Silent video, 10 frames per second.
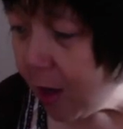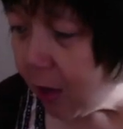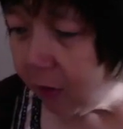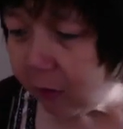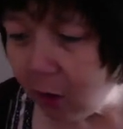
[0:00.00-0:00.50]

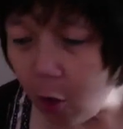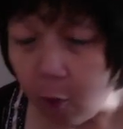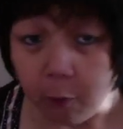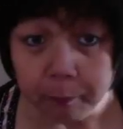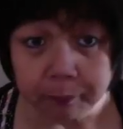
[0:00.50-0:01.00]

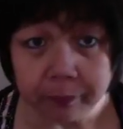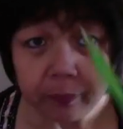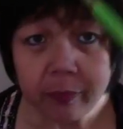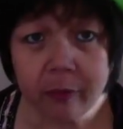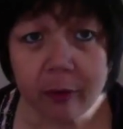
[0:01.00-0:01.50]
so
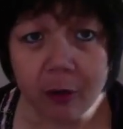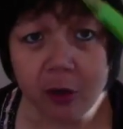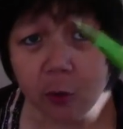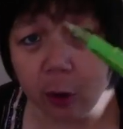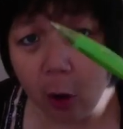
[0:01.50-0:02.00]

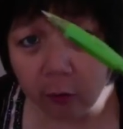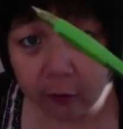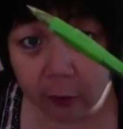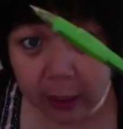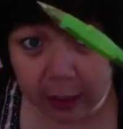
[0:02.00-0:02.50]
you will
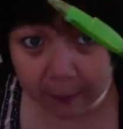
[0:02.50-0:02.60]
also need a